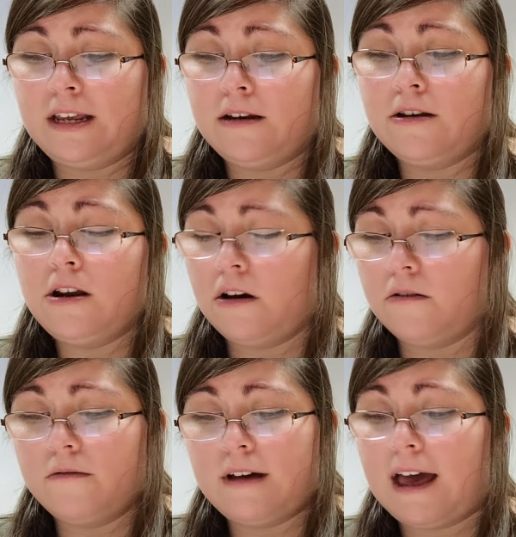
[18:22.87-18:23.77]

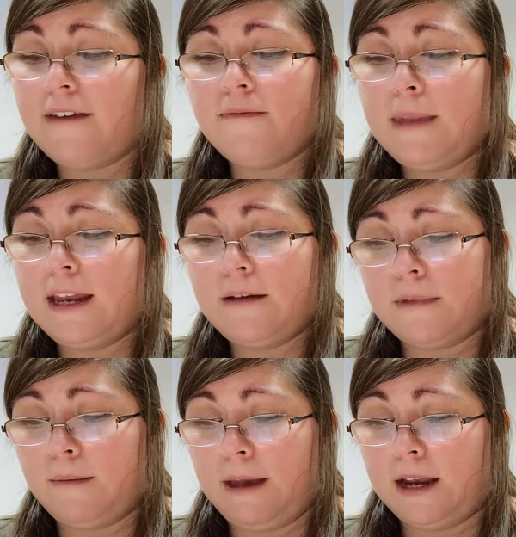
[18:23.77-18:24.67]
No, I've made up
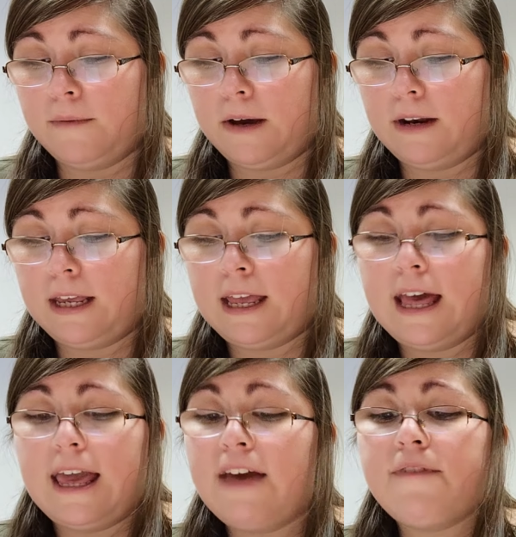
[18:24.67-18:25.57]
my mind about it.
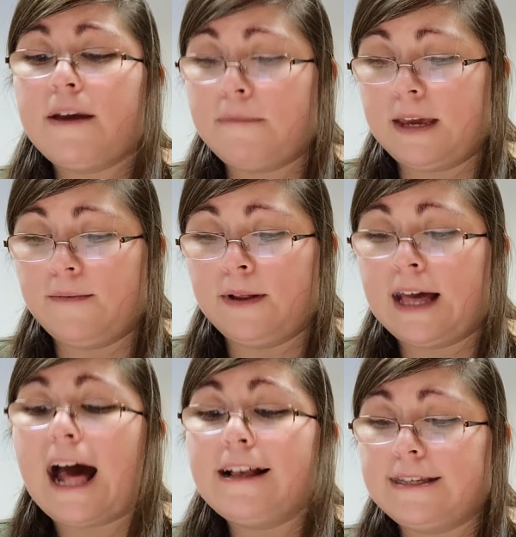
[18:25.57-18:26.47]
If I'm Mabel,
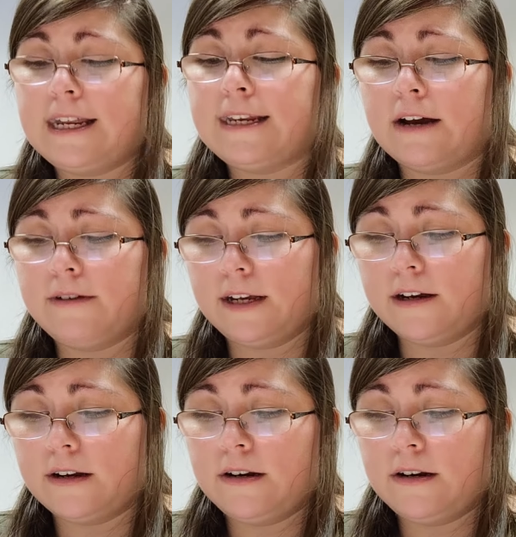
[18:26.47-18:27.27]
I'll stay down here.